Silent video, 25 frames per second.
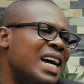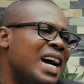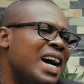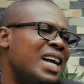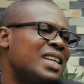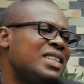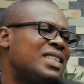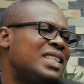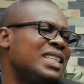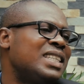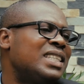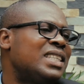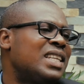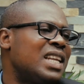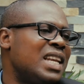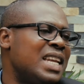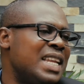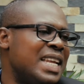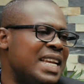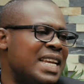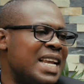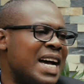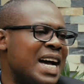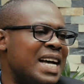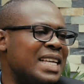these
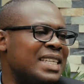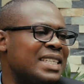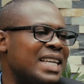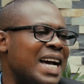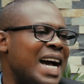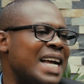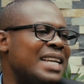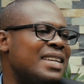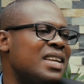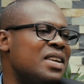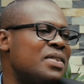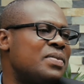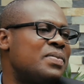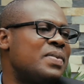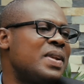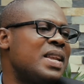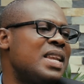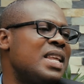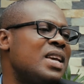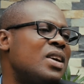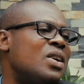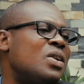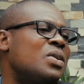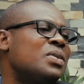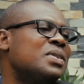leaders, are they
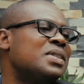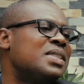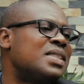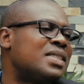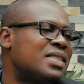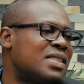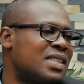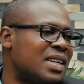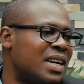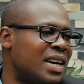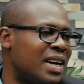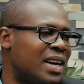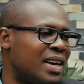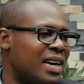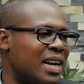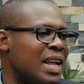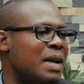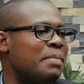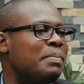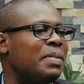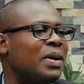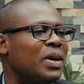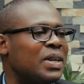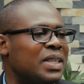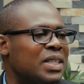really concerned
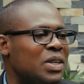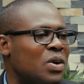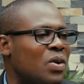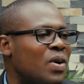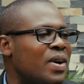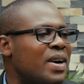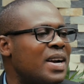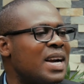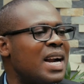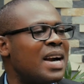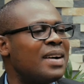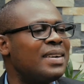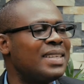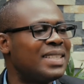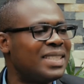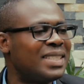about the ordinary